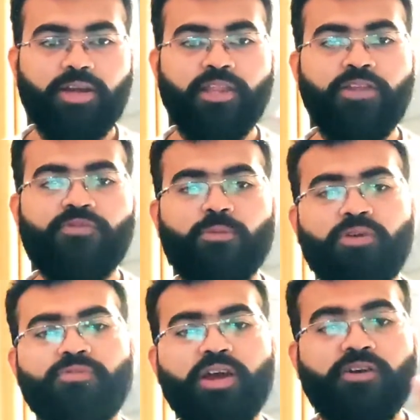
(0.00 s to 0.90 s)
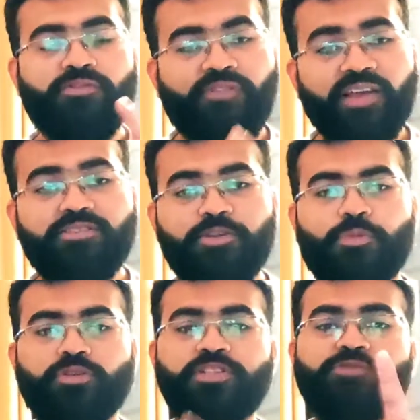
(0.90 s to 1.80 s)
in the form of fixed
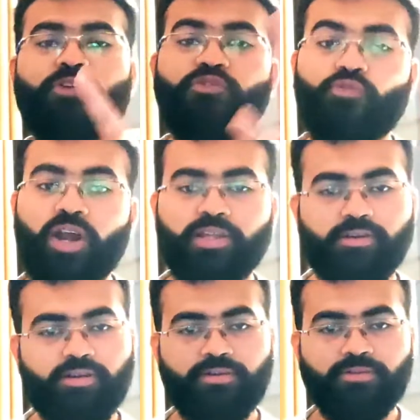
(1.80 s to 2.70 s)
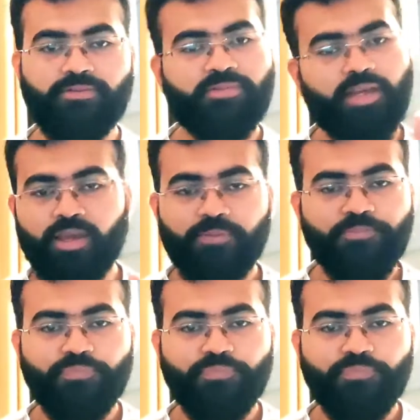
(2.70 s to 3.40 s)
deposit for 1 year. Okay?